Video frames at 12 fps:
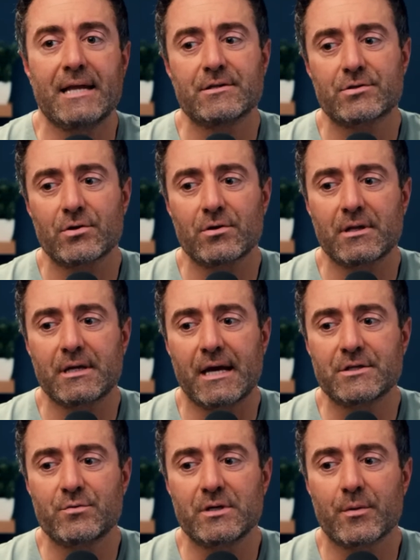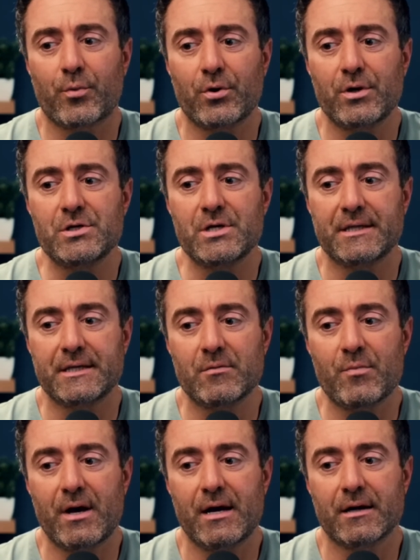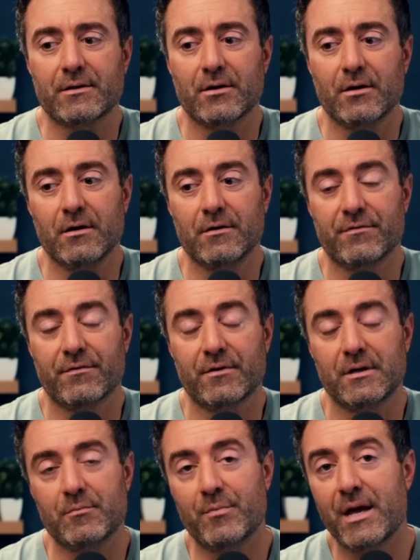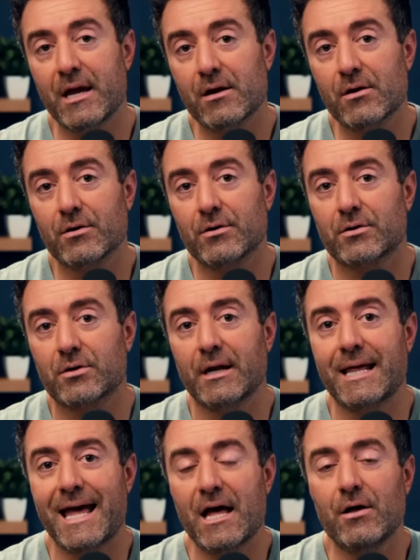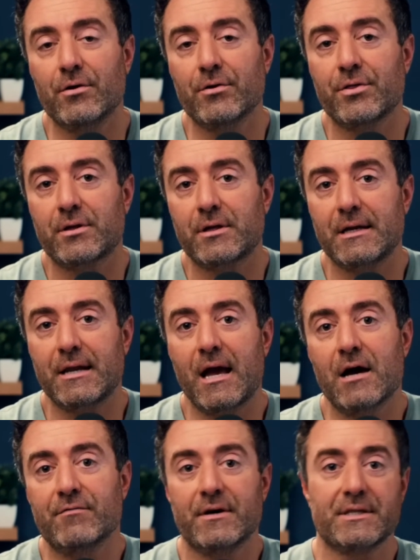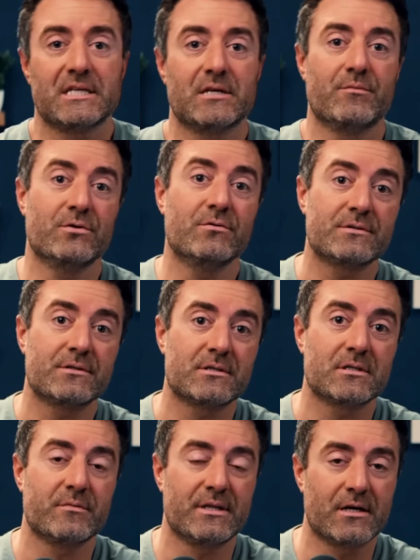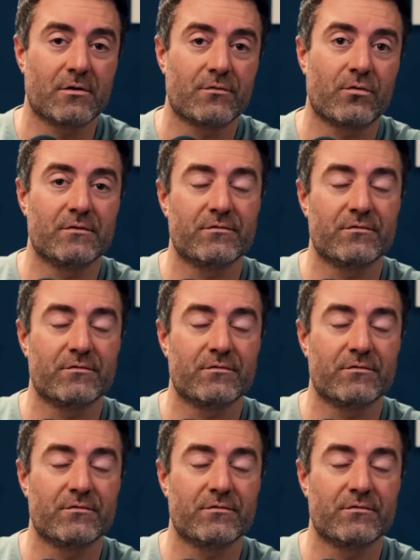And certainly, as we appreciate the impact of impaired gut health can have on the immune system and therefore